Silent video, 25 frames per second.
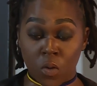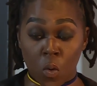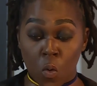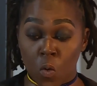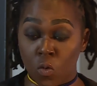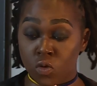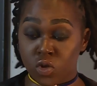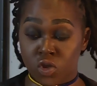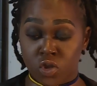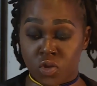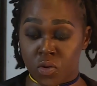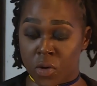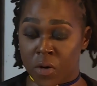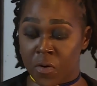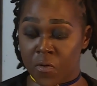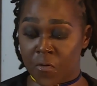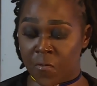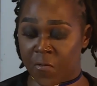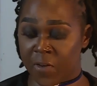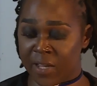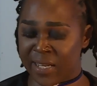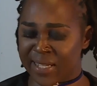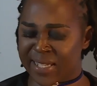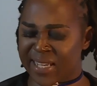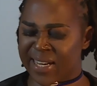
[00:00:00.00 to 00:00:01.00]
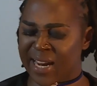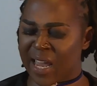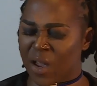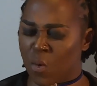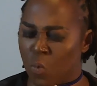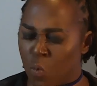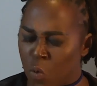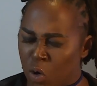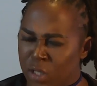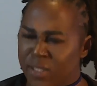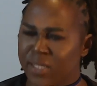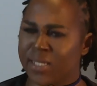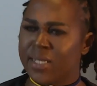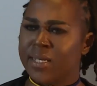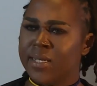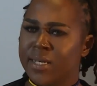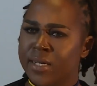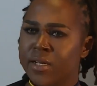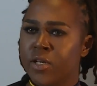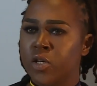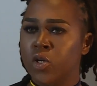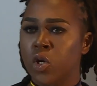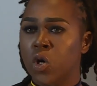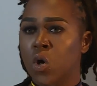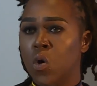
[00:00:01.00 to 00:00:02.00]
all trophies, and I wanted
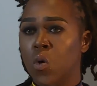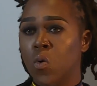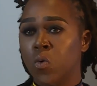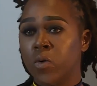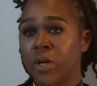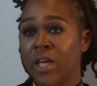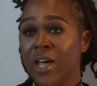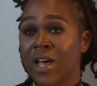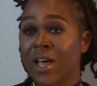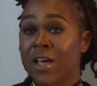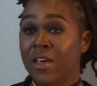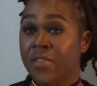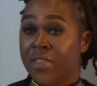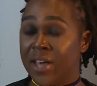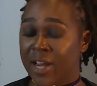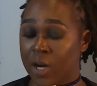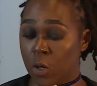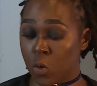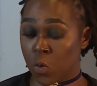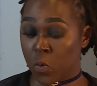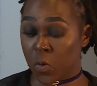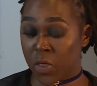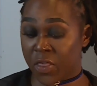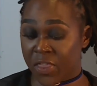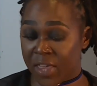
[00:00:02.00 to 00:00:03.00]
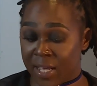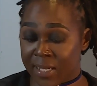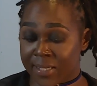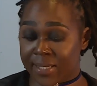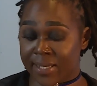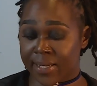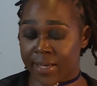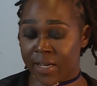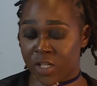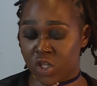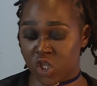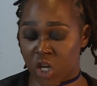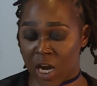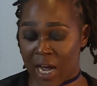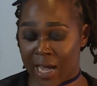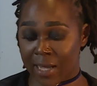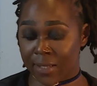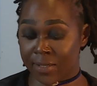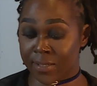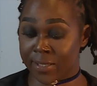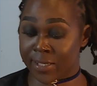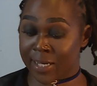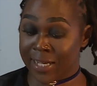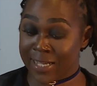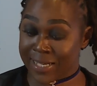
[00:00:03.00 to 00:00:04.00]
it known that an authentic
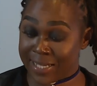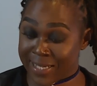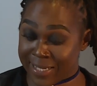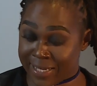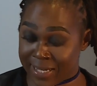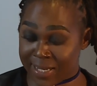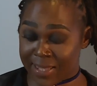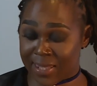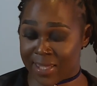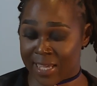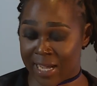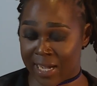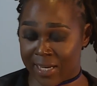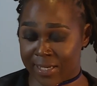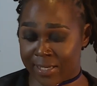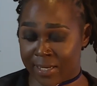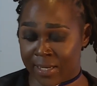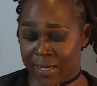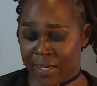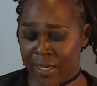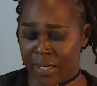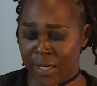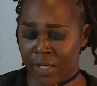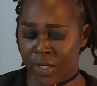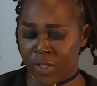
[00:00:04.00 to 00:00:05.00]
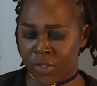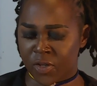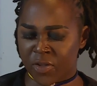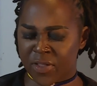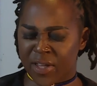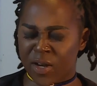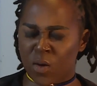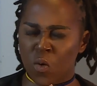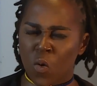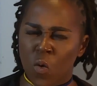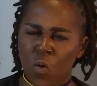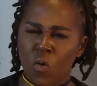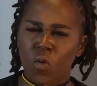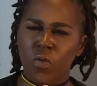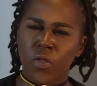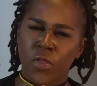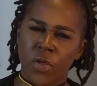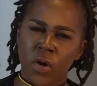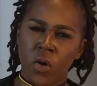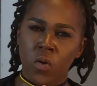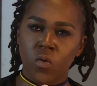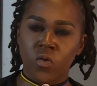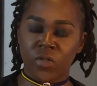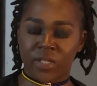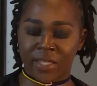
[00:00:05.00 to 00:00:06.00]
child did that, so that all
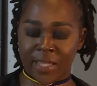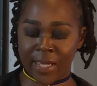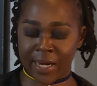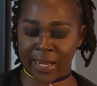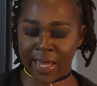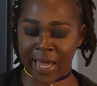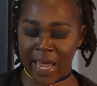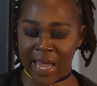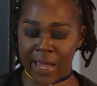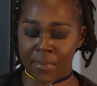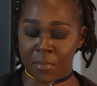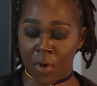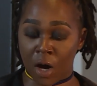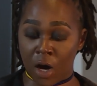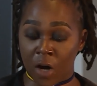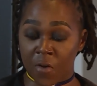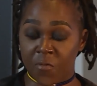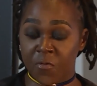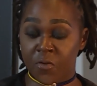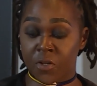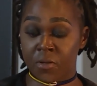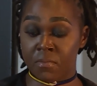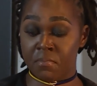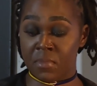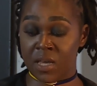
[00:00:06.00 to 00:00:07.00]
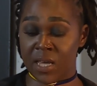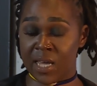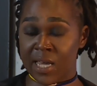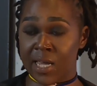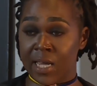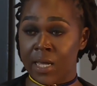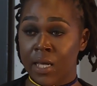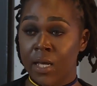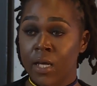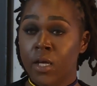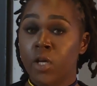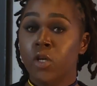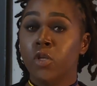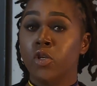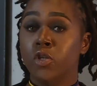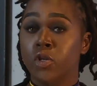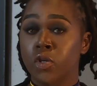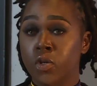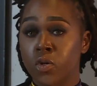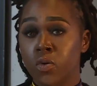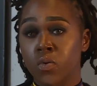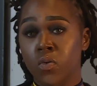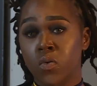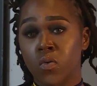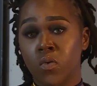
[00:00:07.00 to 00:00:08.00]
those that came after me
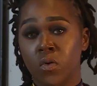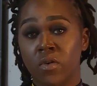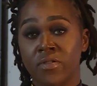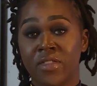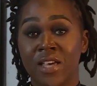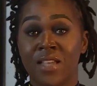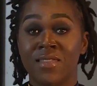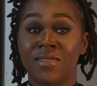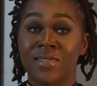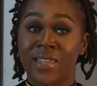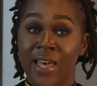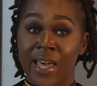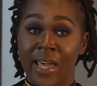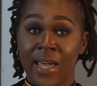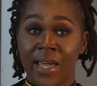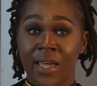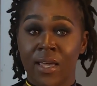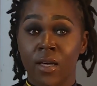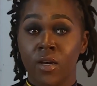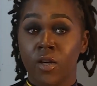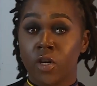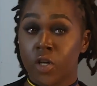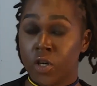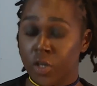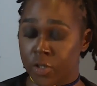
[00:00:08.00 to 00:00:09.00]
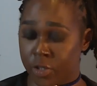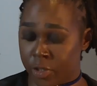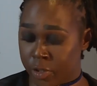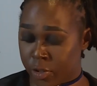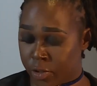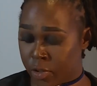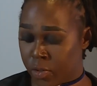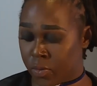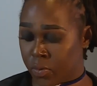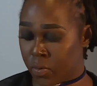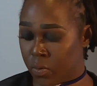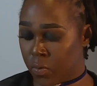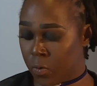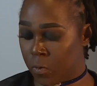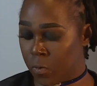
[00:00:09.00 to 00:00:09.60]
knew that they could too.